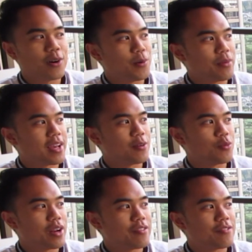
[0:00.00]
too
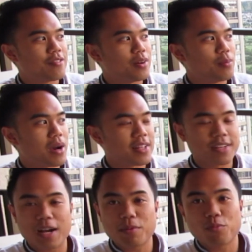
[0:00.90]
fast, way too
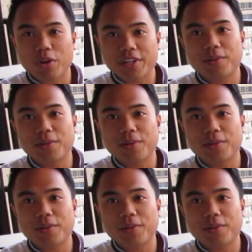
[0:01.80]
early. I